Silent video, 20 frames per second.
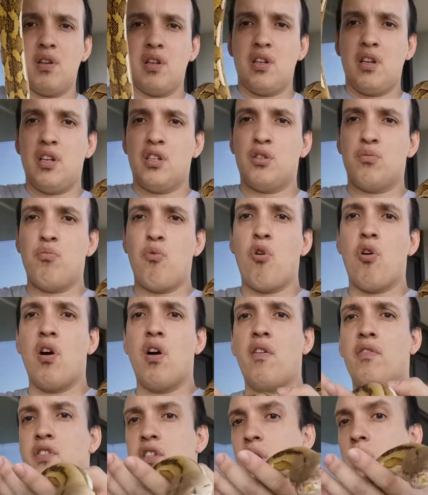It's
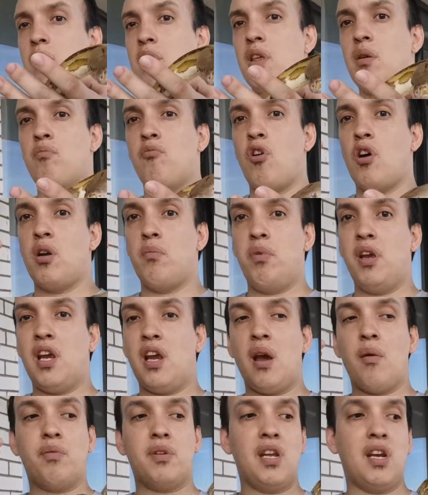more of, some of them want to be
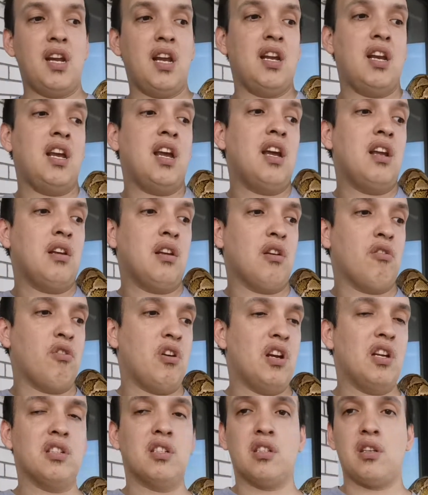kept at 88
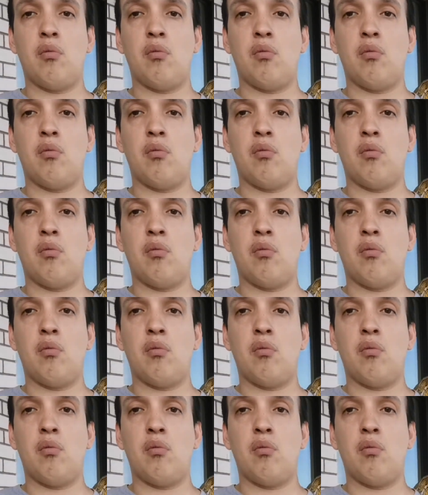degrees,